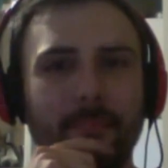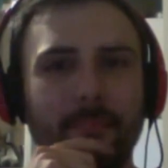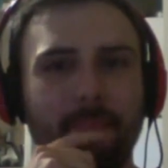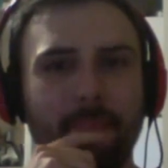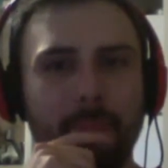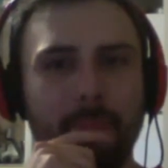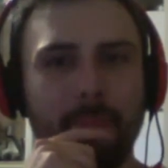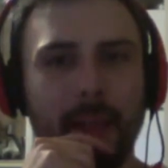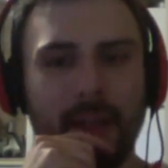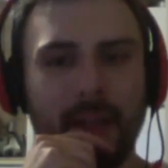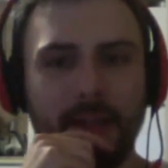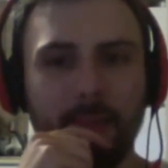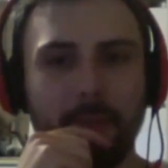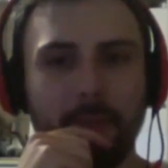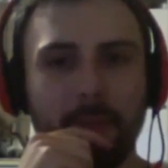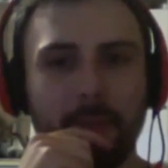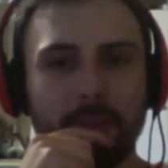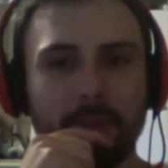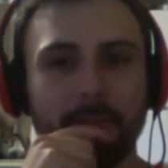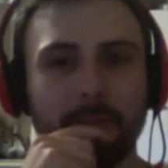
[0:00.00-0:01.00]
like
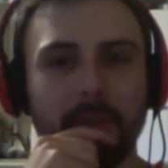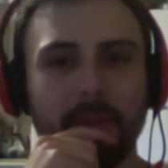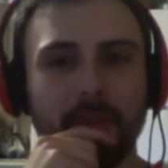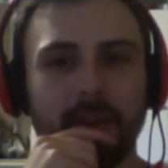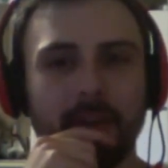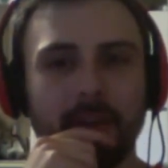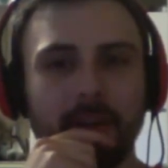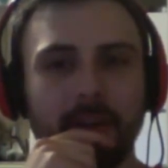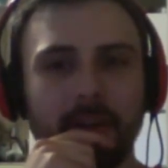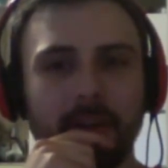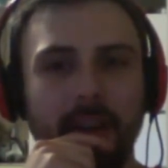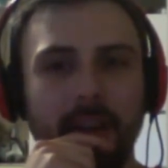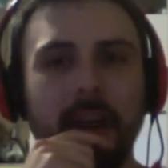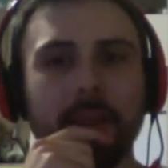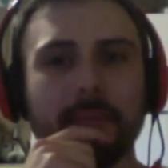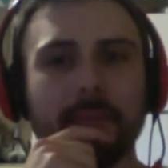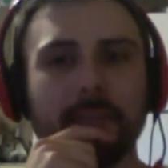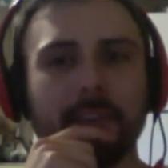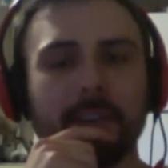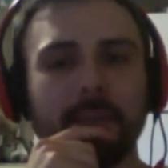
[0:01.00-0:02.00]
multiplayer games
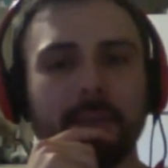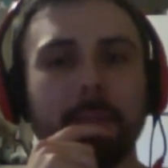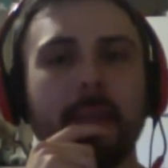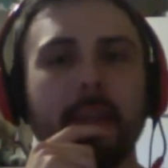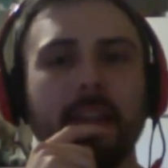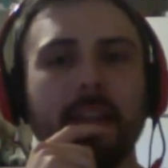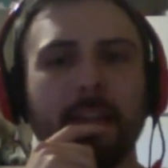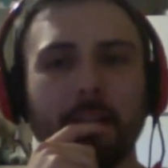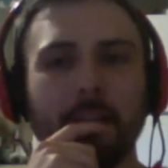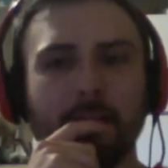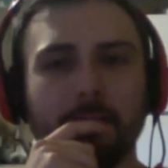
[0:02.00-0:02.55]
that are competitive.